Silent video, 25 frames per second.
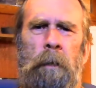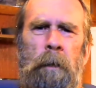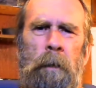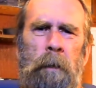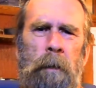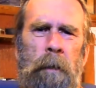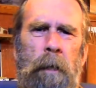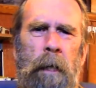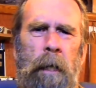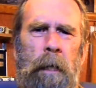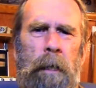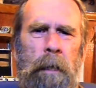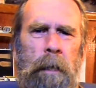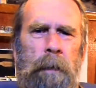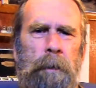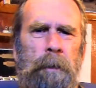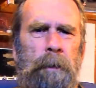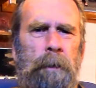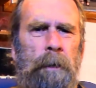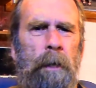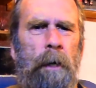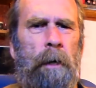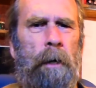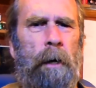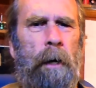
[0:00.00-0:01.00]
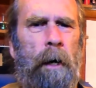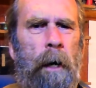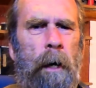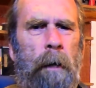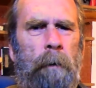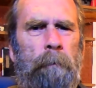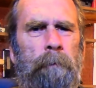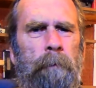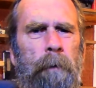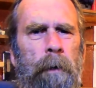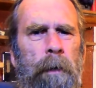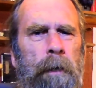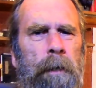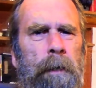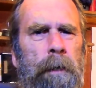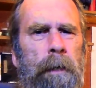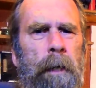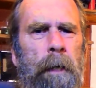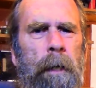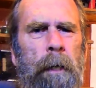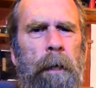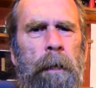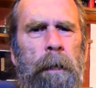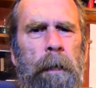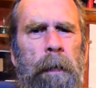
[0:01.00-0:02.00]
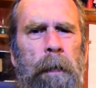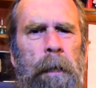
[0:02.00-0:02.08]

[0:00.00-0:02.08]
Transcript: Okay, let's start off with a